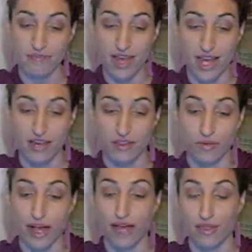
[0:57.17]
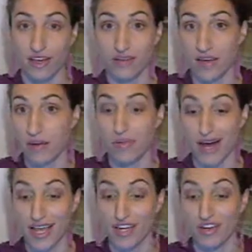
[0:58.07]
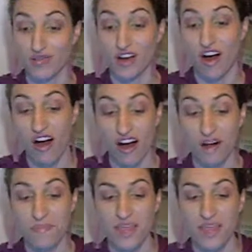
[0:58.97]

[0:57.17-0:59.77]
mate the way I think about buying a new car,